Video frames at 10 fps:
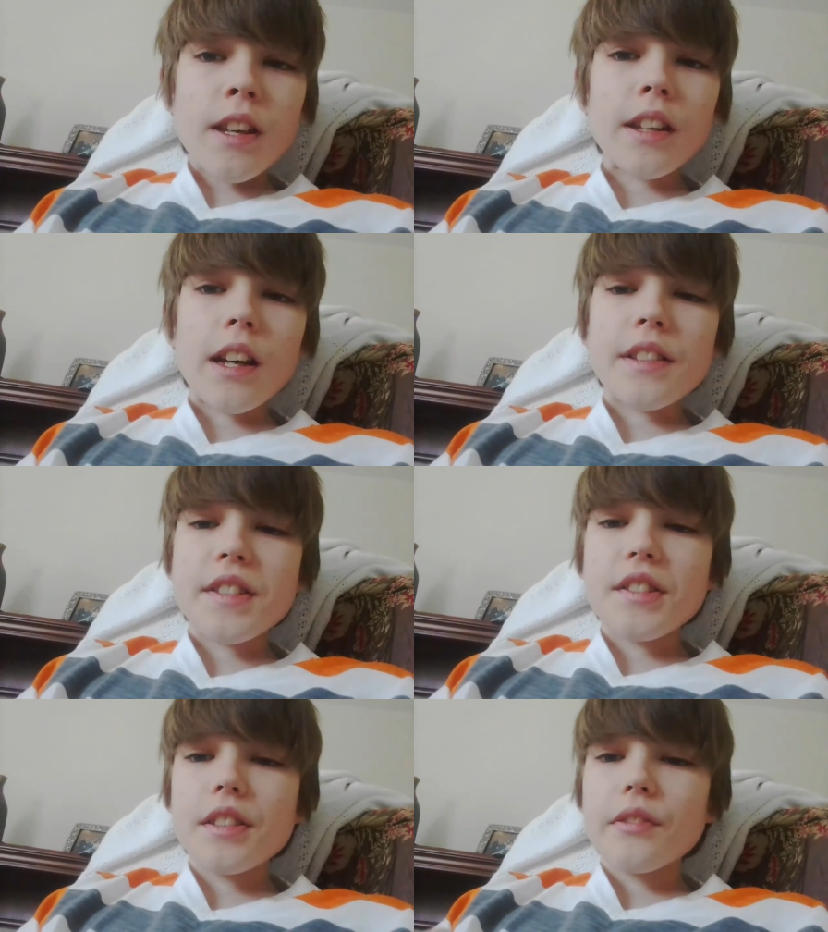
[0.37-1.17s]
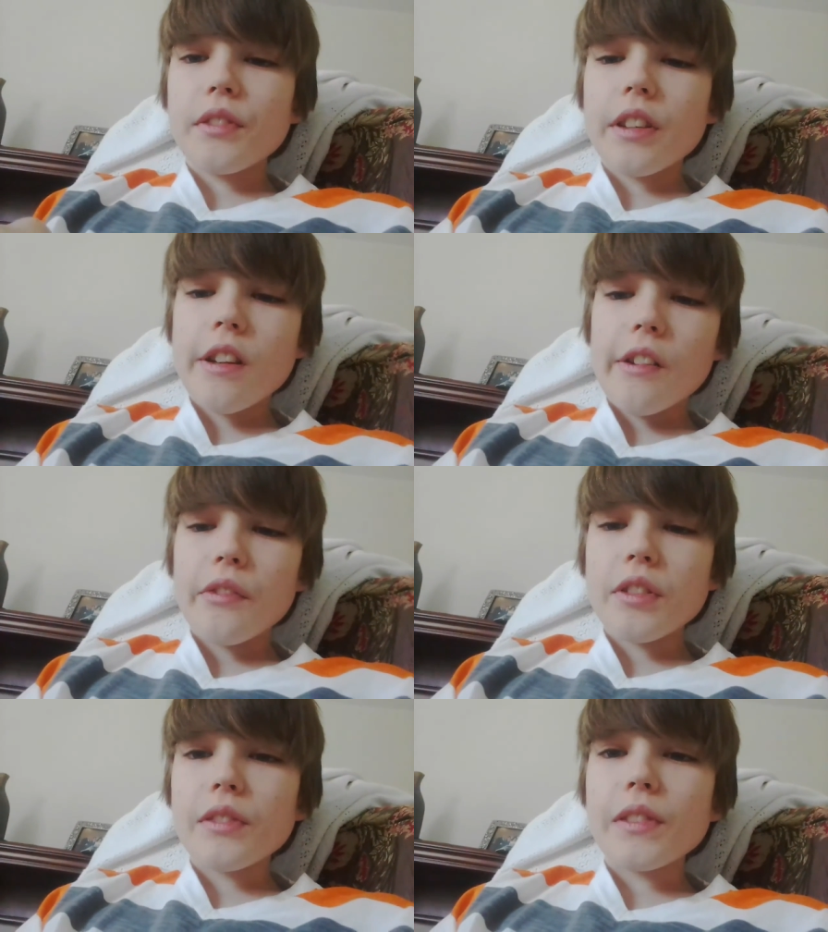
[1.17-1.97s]
Hey guys, this is
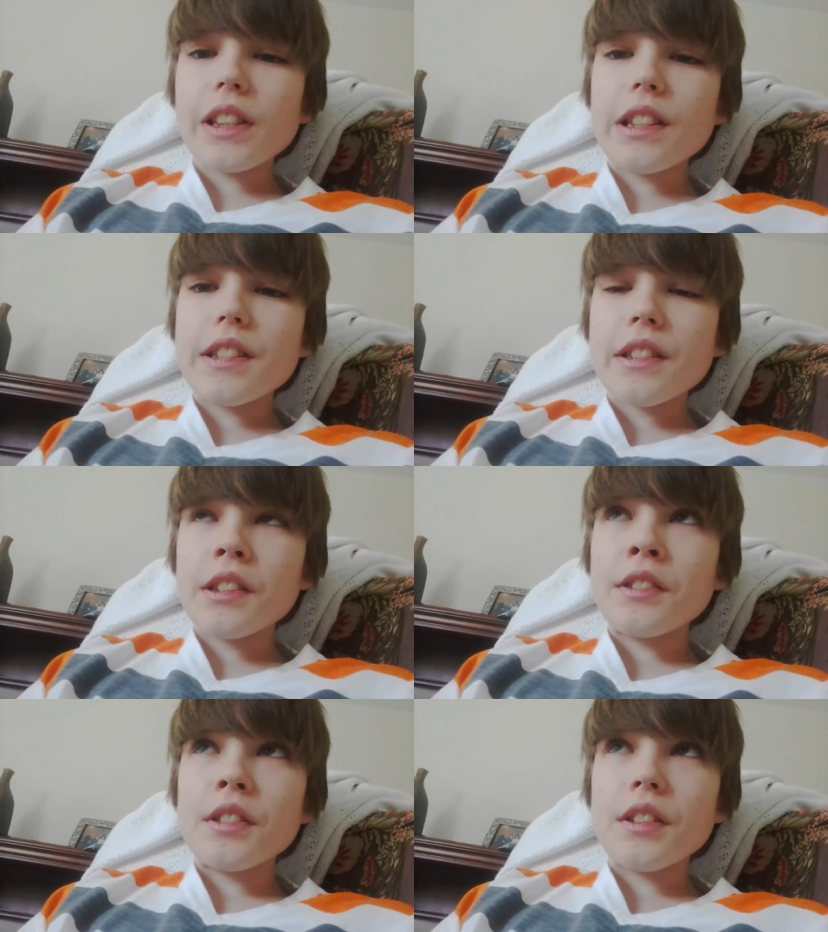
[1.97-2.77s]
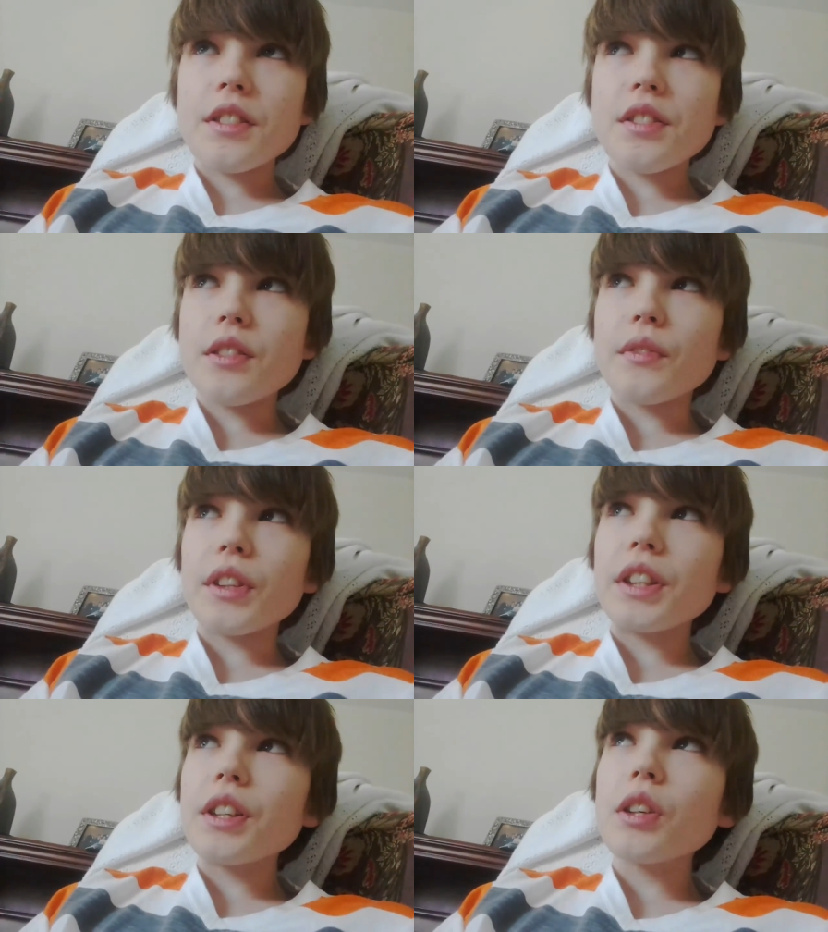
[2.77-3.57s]
Videot from the Videots, and this is a
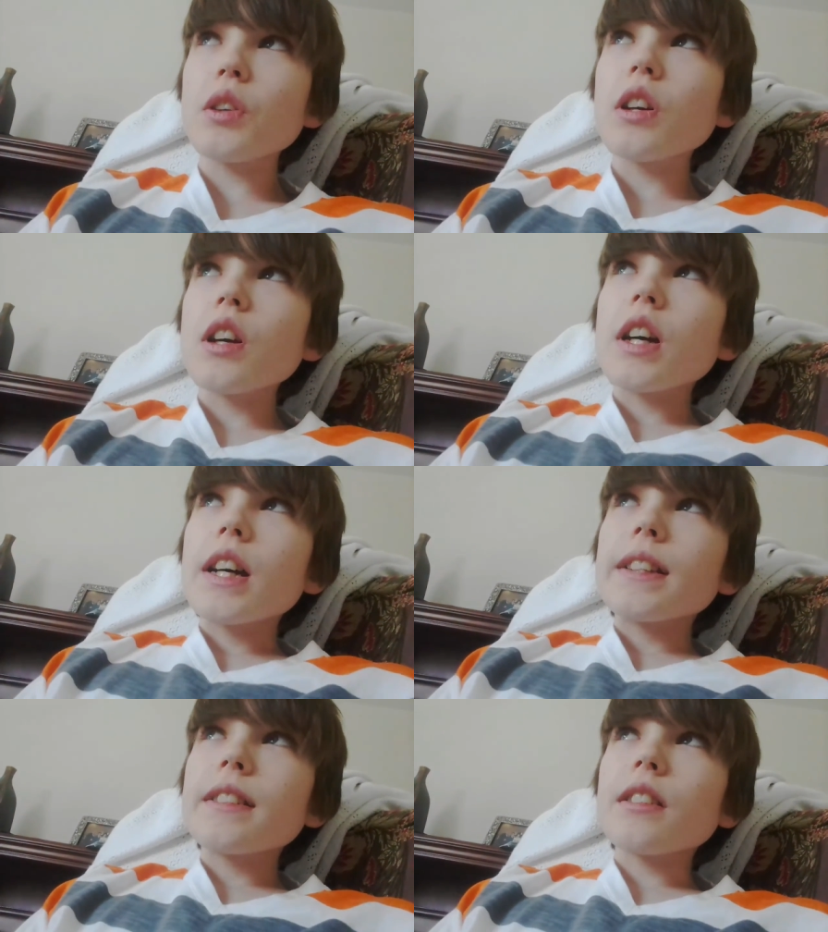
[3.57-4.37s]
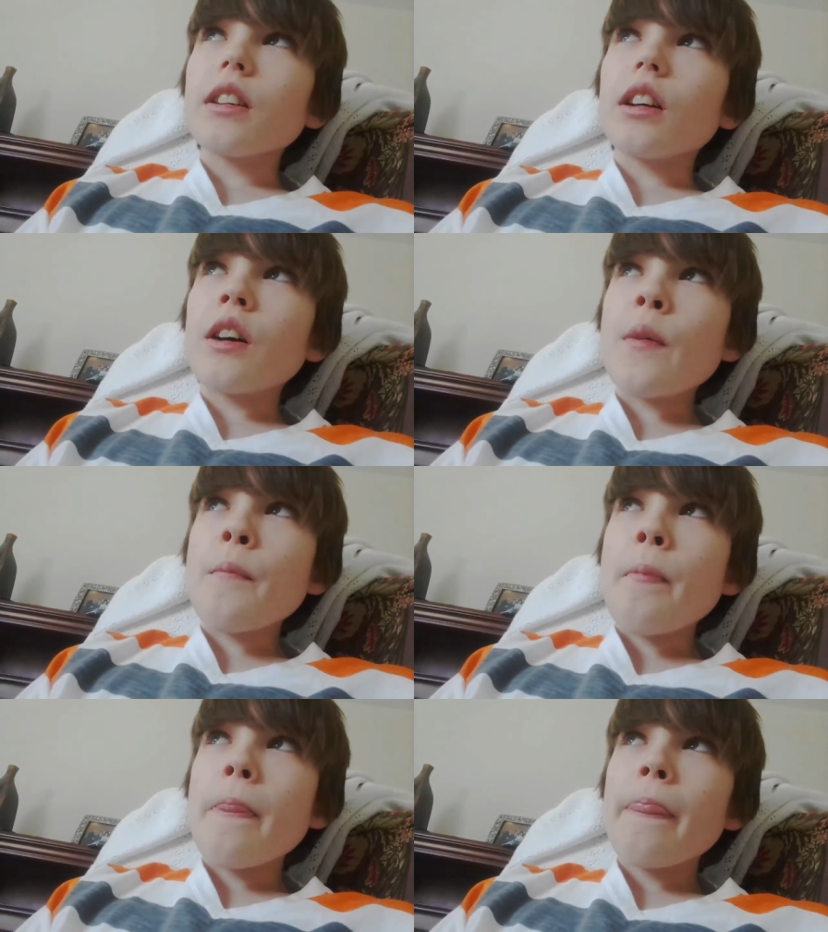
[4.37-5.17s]
video to
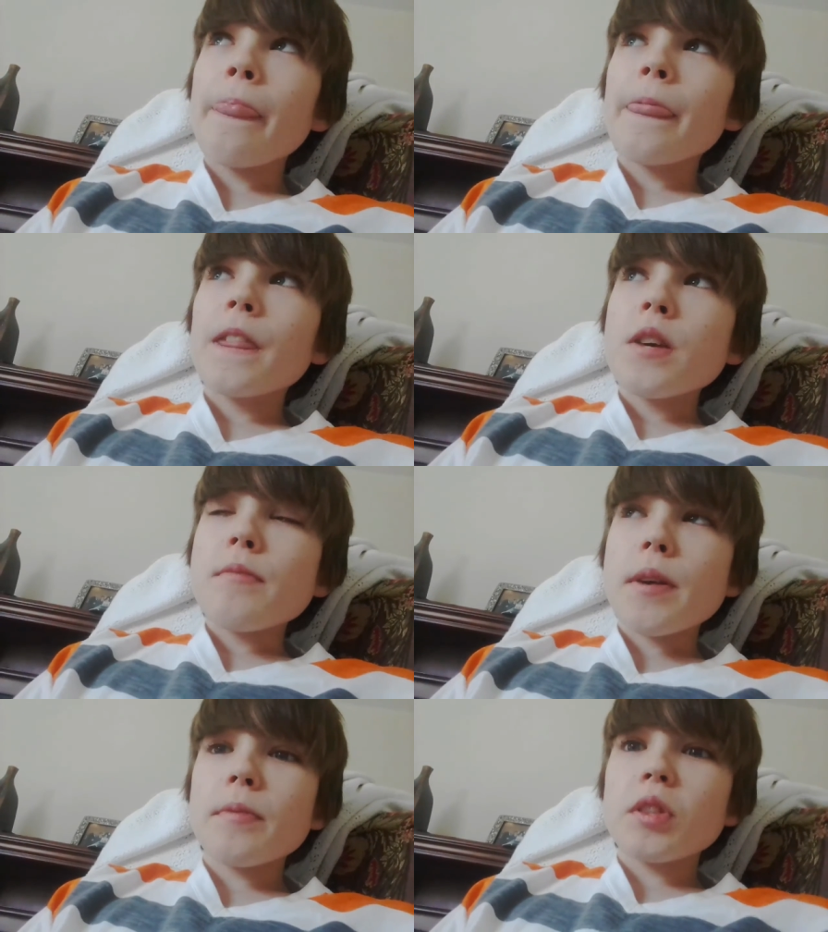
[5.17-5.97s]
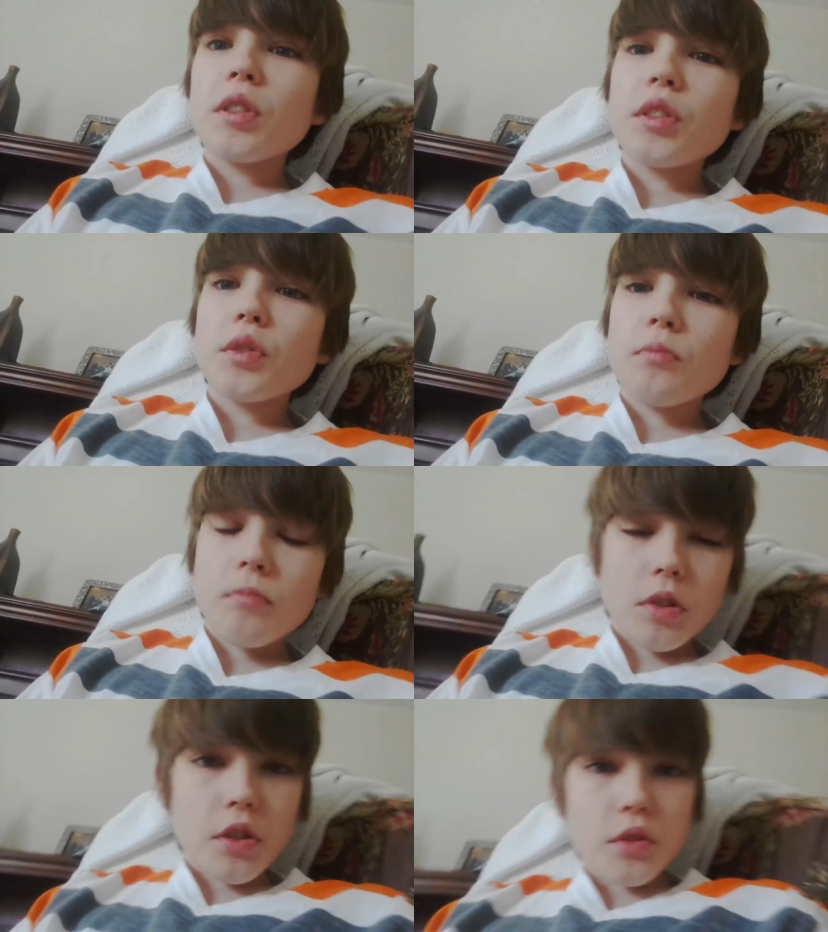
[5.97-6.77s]
um maybe this
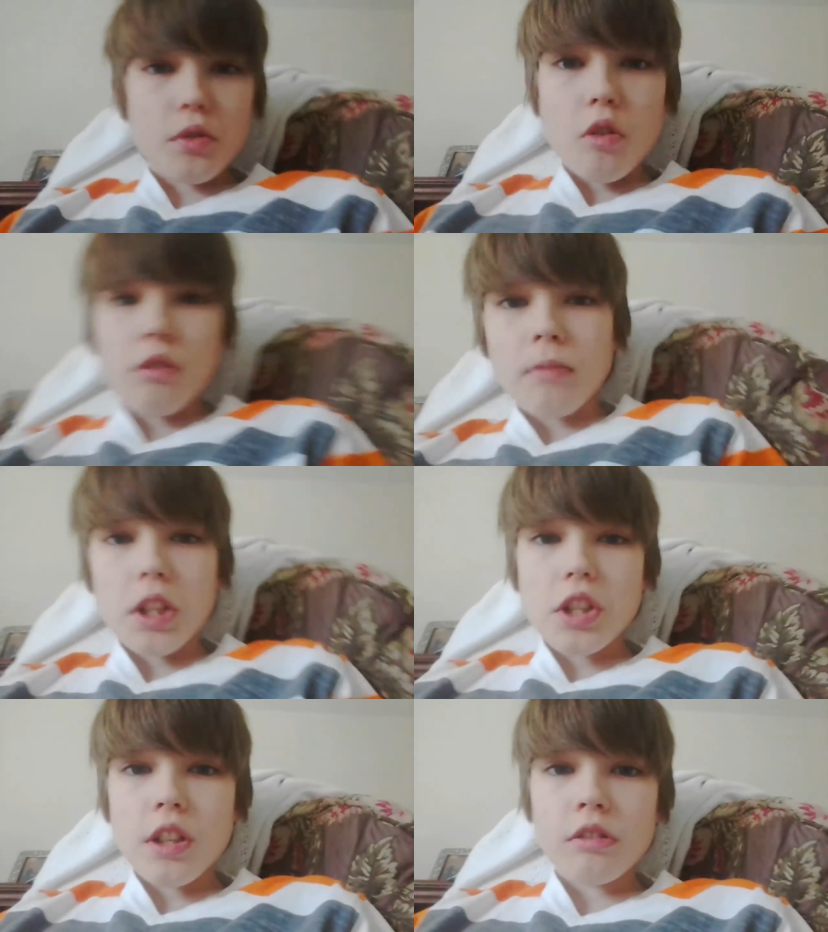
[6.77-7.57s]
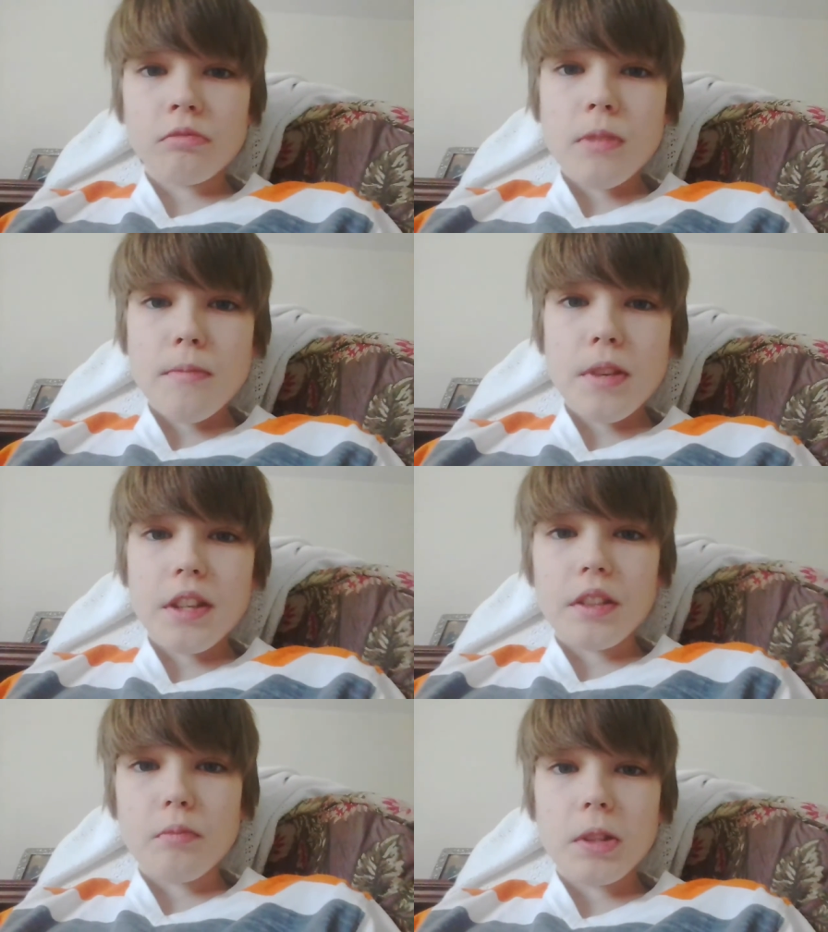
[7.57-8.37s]
will this will go on my channel
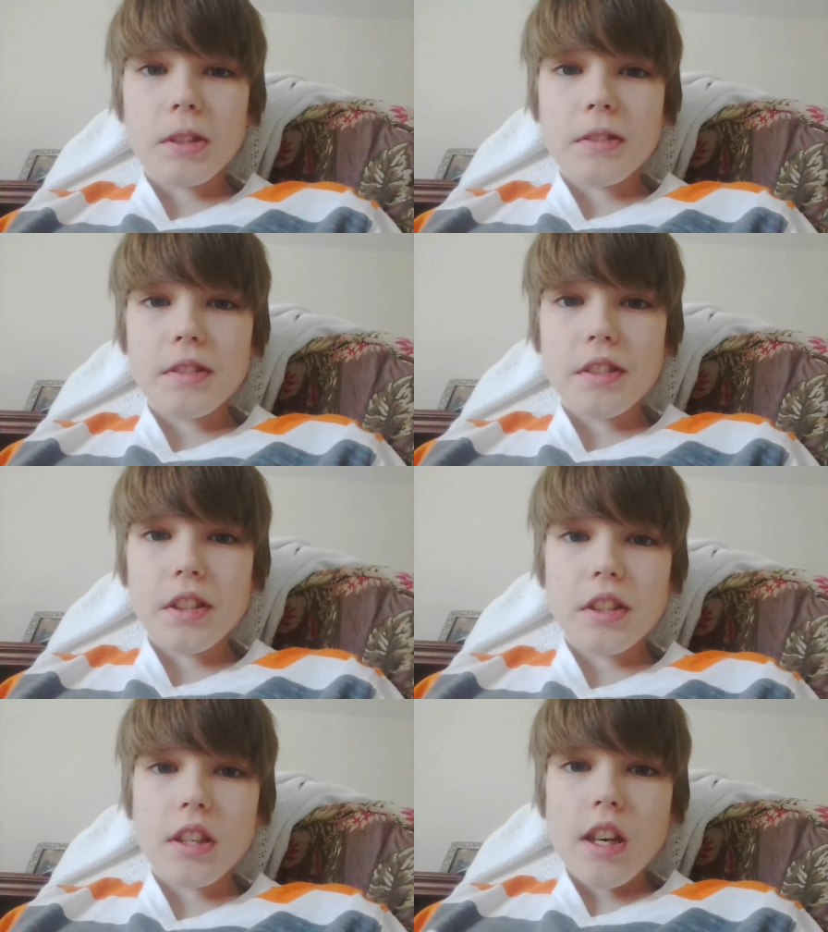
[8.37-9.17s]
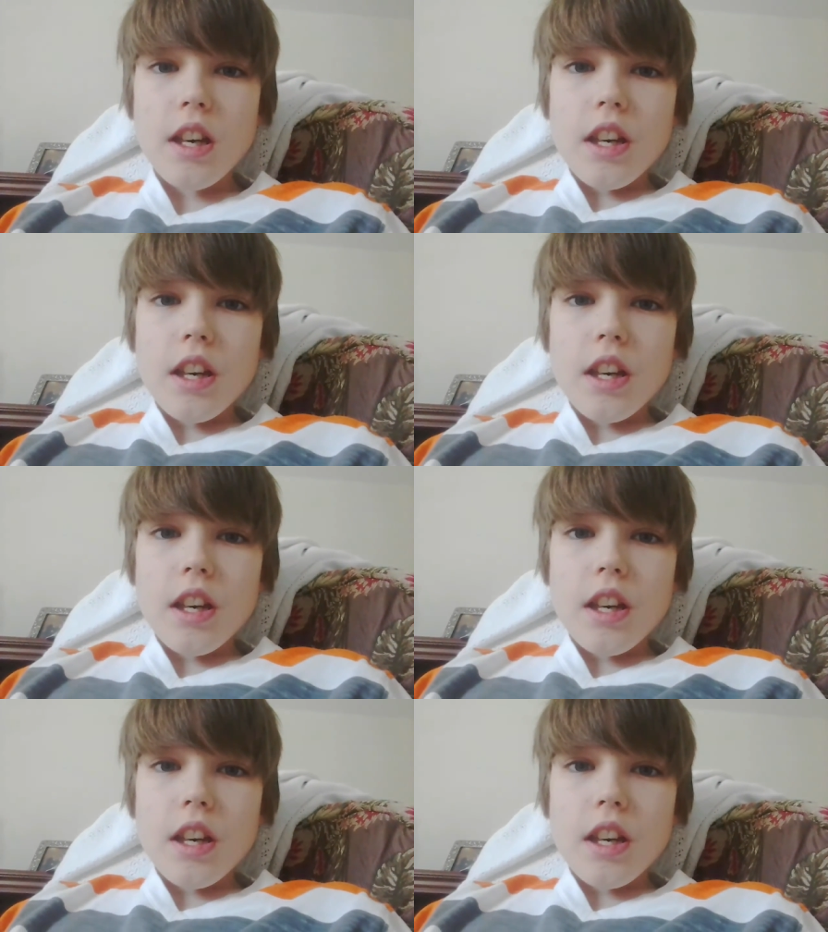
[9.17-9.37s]
maybe, and we can see.